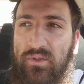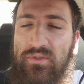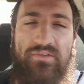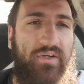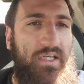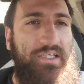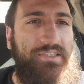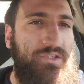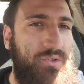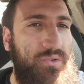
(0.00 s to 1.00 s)
So it's really
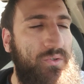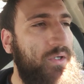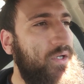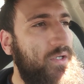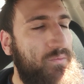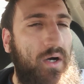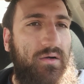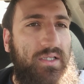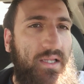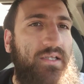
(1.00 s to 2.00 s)
easy to,
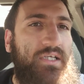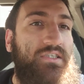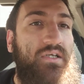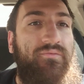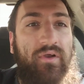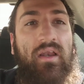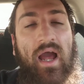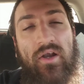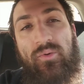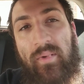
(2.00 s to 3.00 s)
it's actually really
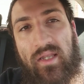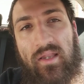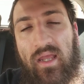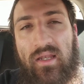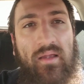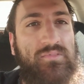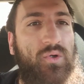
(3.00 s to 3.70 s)
hard to maintain them.